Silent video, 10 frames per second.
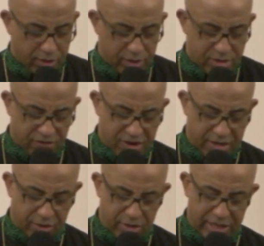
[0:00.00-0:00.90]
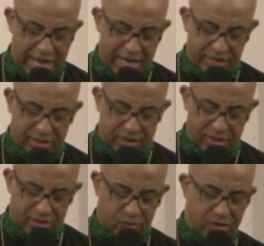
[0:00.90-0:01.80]
Then the father realized that
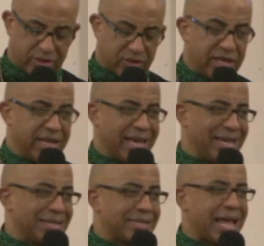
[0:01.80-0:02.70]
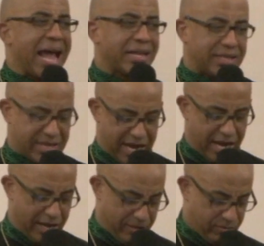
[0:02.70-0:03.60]
this was the exact
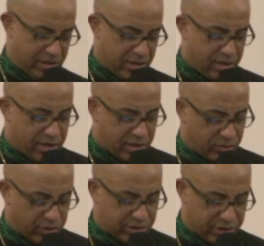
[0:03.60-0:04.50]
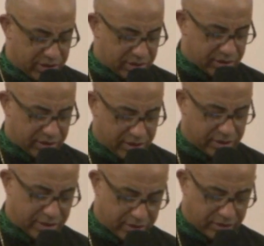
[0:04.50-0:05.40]
time at which Jesus had
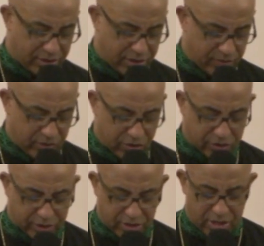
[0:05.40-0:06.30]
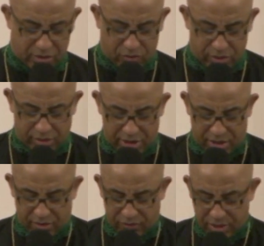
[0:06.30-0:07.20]
said to him, Your son will live.